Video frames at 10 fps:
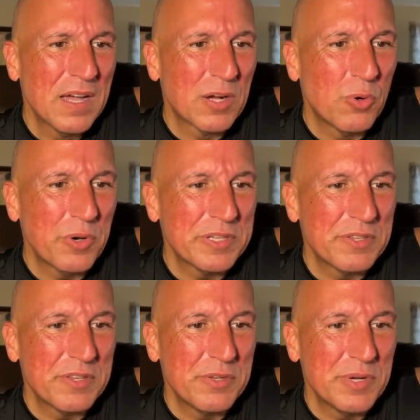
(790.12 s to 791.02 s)
According
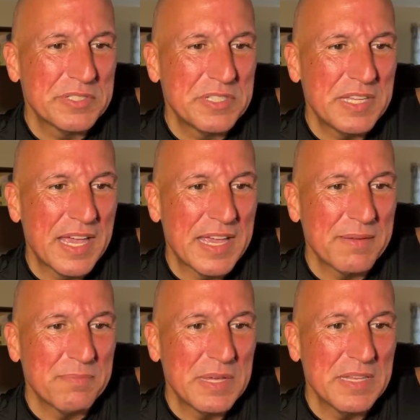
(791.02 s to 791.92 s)
to the U S D
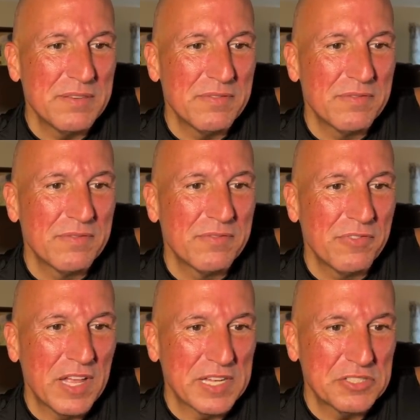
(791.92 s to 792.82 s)
A, meat
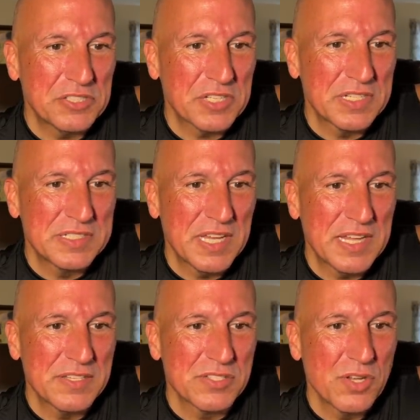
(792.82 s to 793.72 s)
flesh
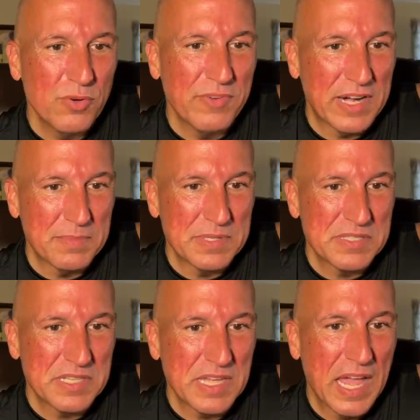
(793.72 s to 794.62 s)
contains no vitamin
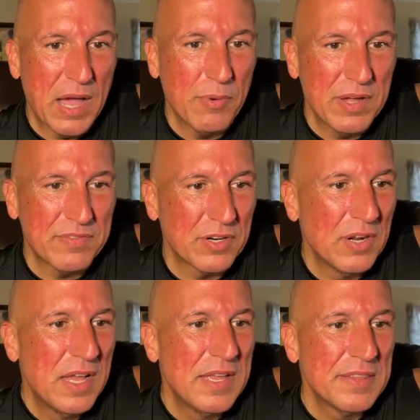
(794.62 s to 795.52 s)
C.
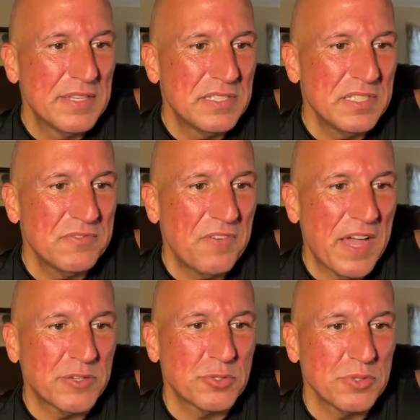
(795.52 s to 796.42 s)
However, this is
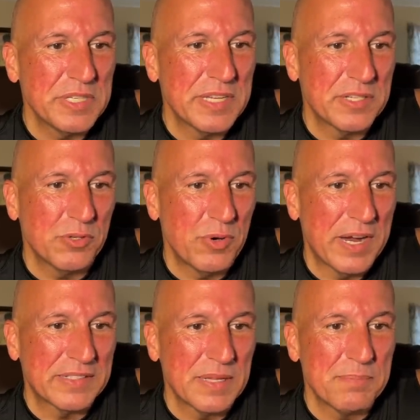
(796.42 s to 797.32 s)
factually
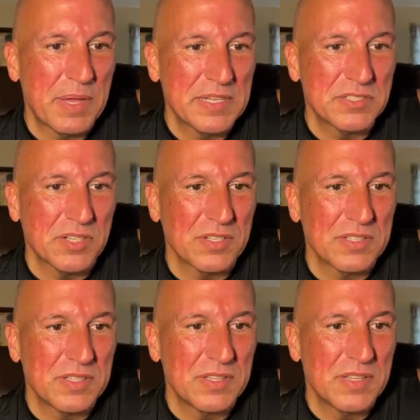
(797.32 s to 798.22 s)
incorrect and based
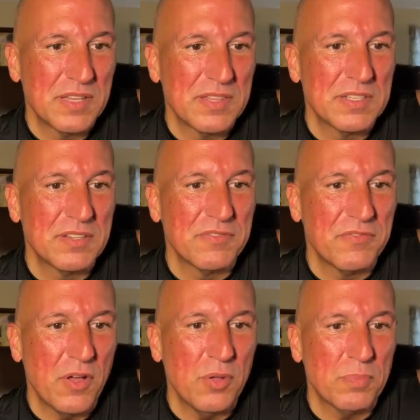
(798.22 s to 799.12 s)
on the
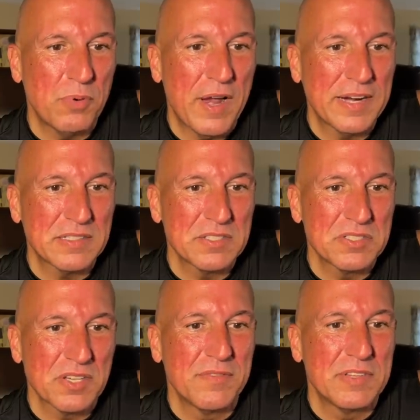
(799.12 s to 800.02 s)
default
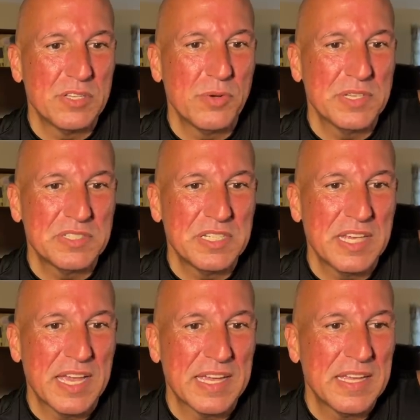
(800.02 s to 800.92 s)
practice of the U S
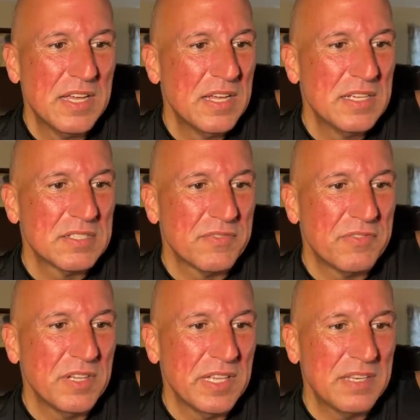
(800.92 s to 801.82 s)
D A to
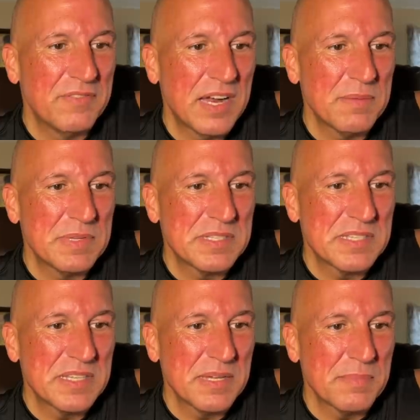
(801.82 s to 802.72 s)
fill in vitamin
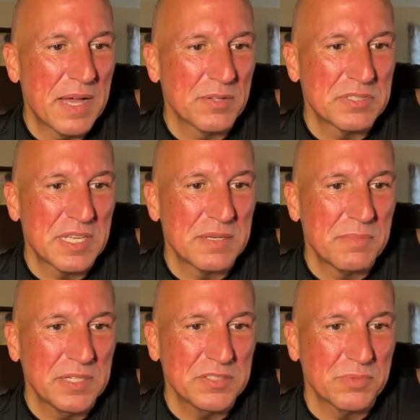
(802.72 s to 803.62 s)
C amounts in
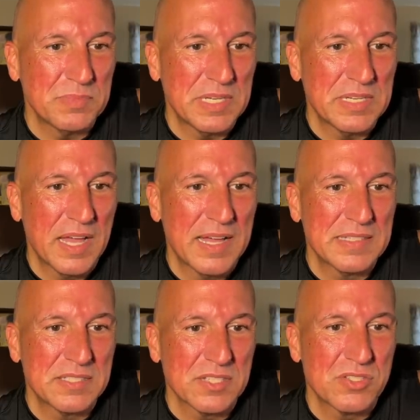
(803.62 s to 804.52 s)
muscle meat
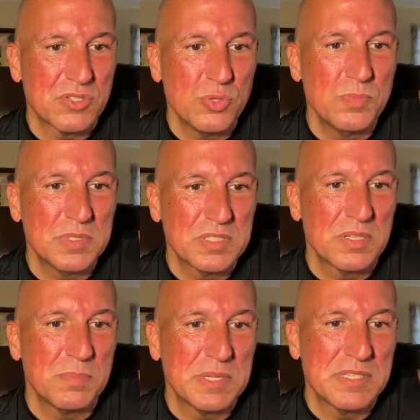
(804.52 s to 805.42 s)
as assumed
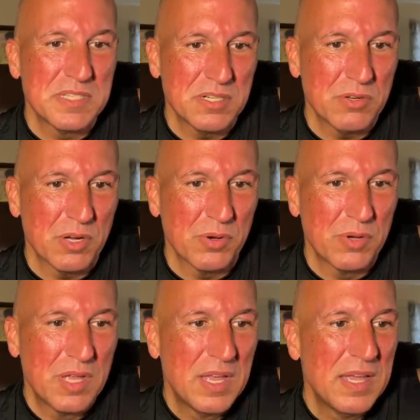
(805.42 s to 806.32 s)
to be zero.
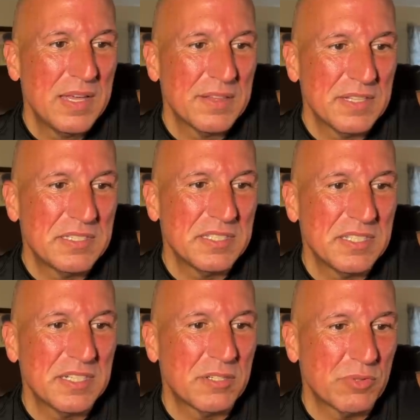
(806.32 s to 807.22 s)
This is
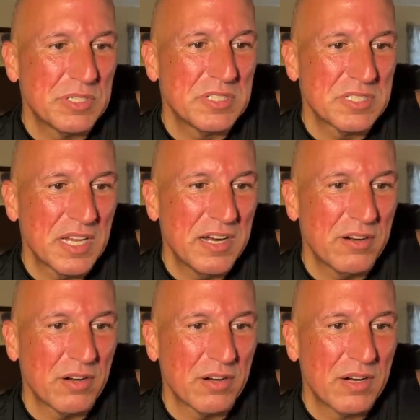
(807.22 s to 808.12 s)
an egregious
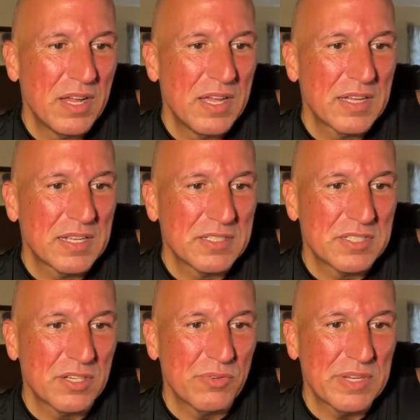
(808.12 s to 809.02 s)
error,
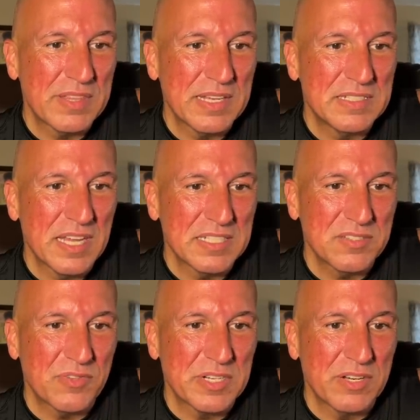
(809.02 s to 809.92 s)
considering they
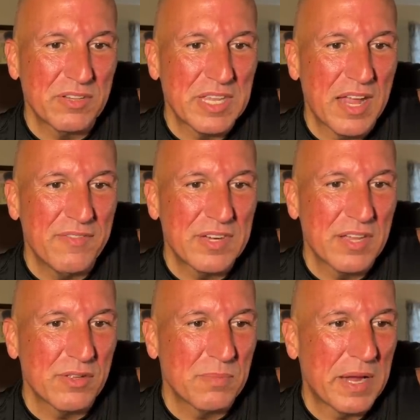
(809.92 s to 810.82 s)
test for nearly every
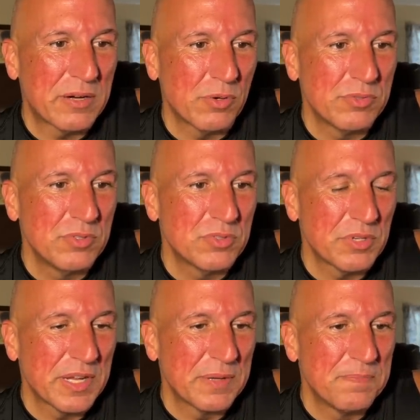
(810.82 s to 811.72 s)
other
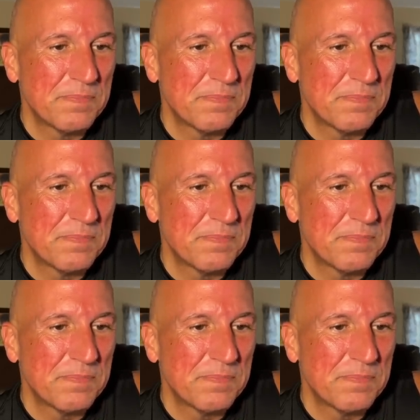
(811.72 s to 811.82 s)
micronutrient.